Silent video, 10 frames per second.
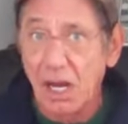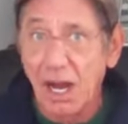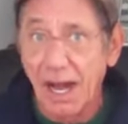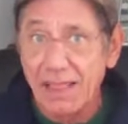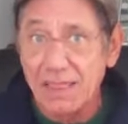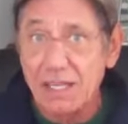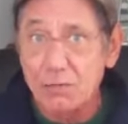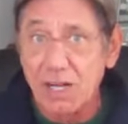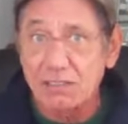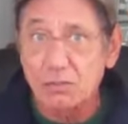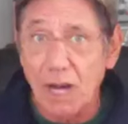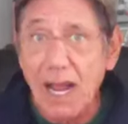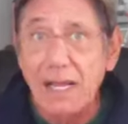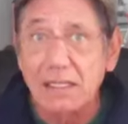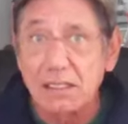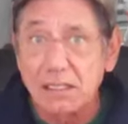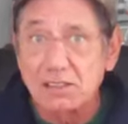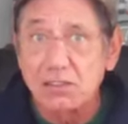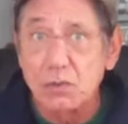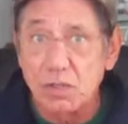I think Rex Ryan
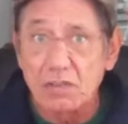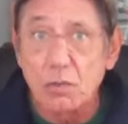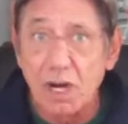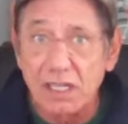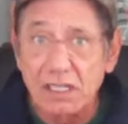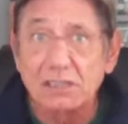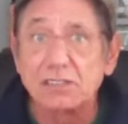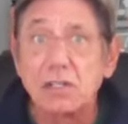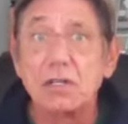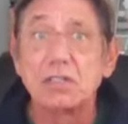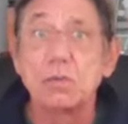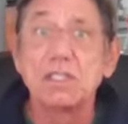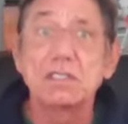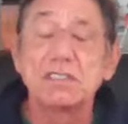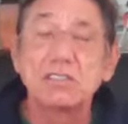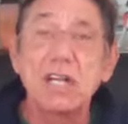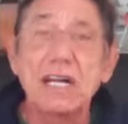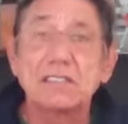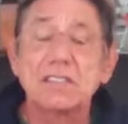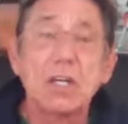is, with what he's doing with the
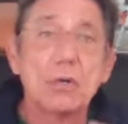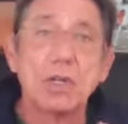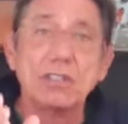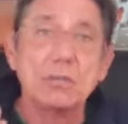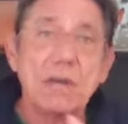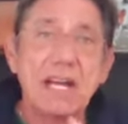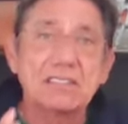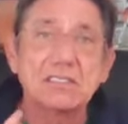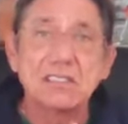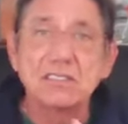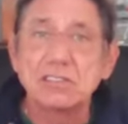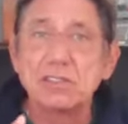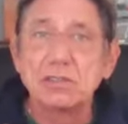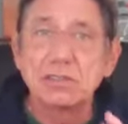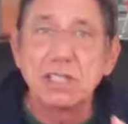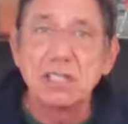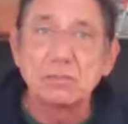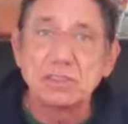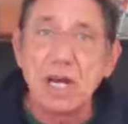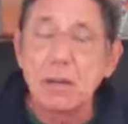Jets. When you match these two
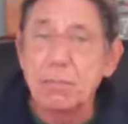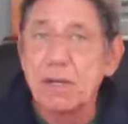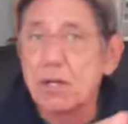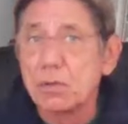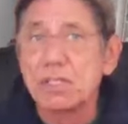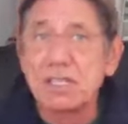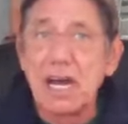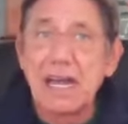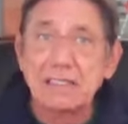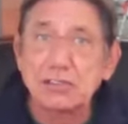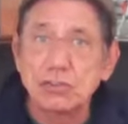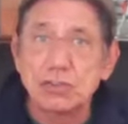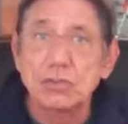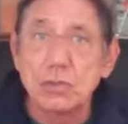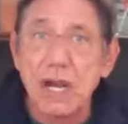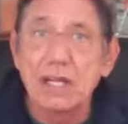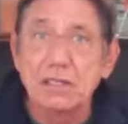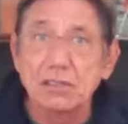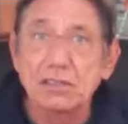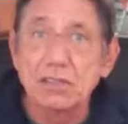teams up with 9-2
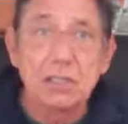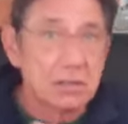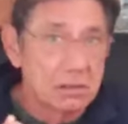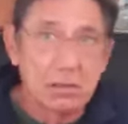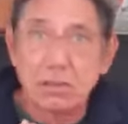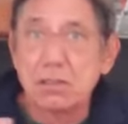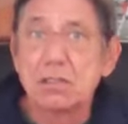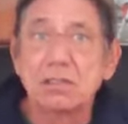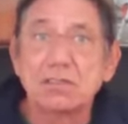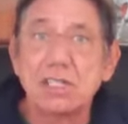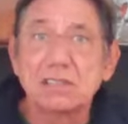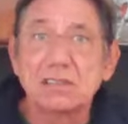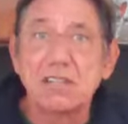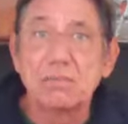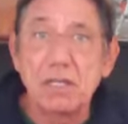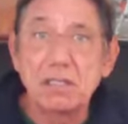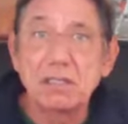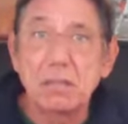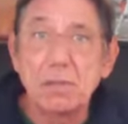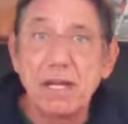records, the Jets have
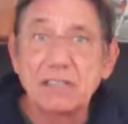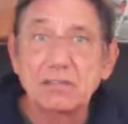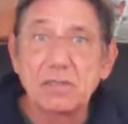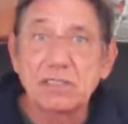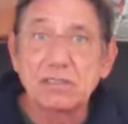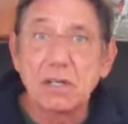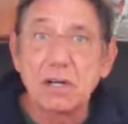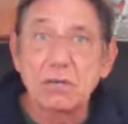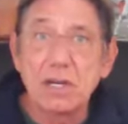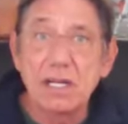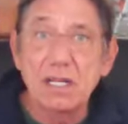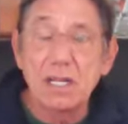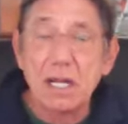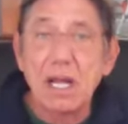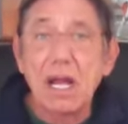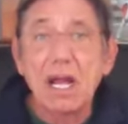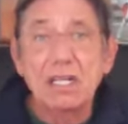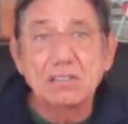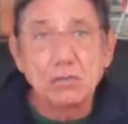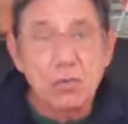beaten the Patriots already,
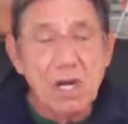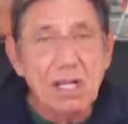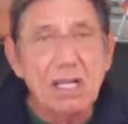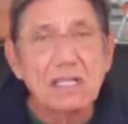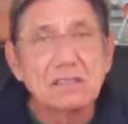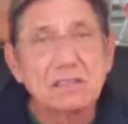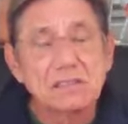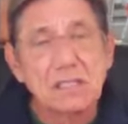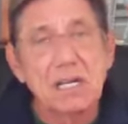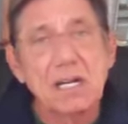as well as